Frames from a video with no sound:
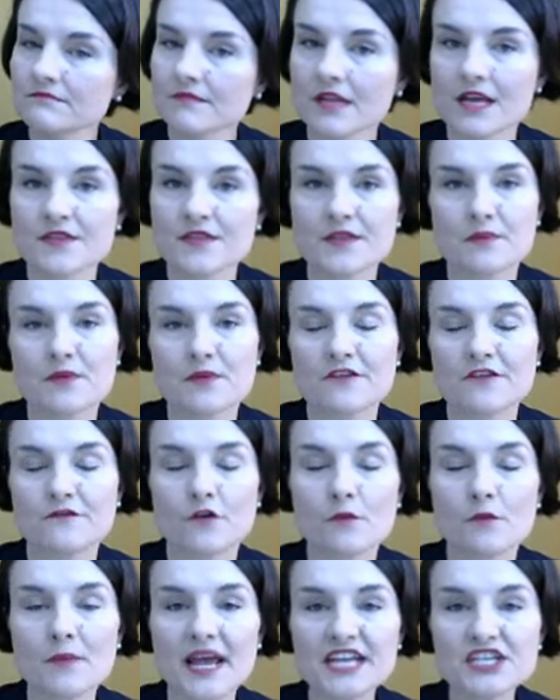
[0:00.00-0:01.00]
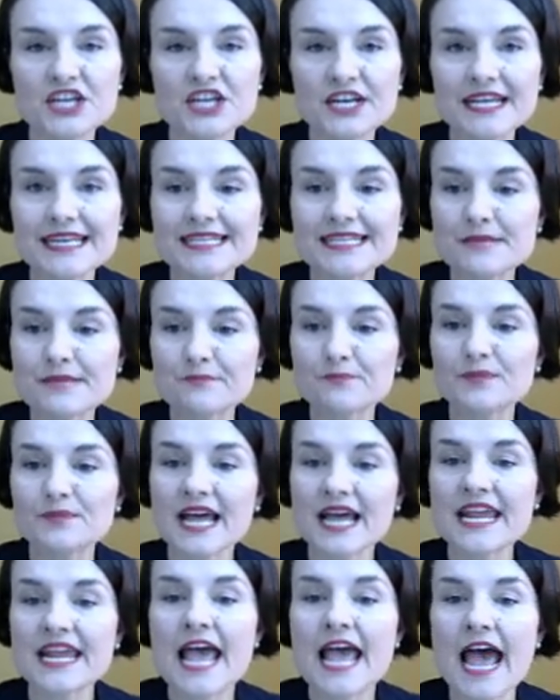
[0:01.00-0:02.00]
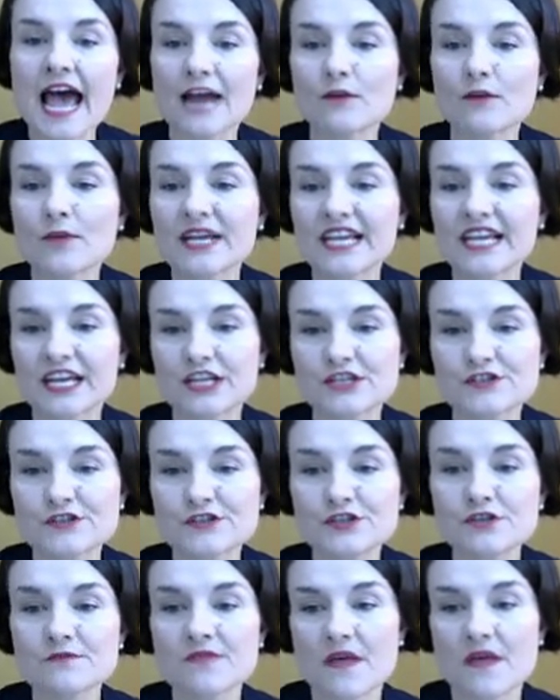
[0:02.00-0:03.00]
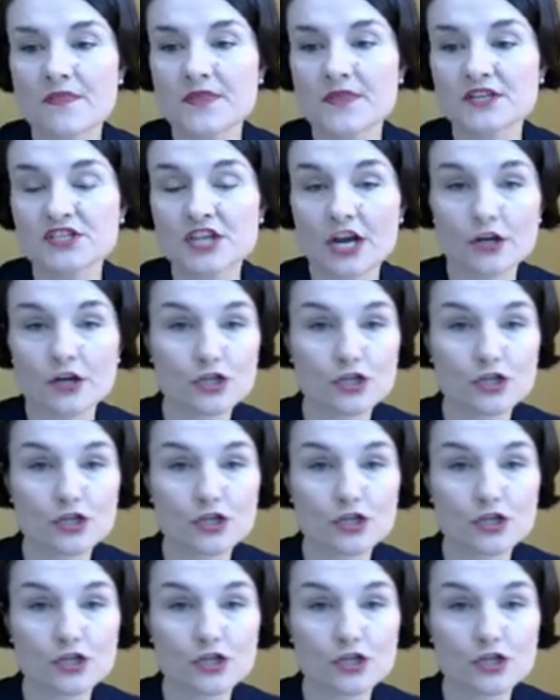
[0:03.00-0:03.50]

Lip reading: the formation is in play, and we can assume that the share,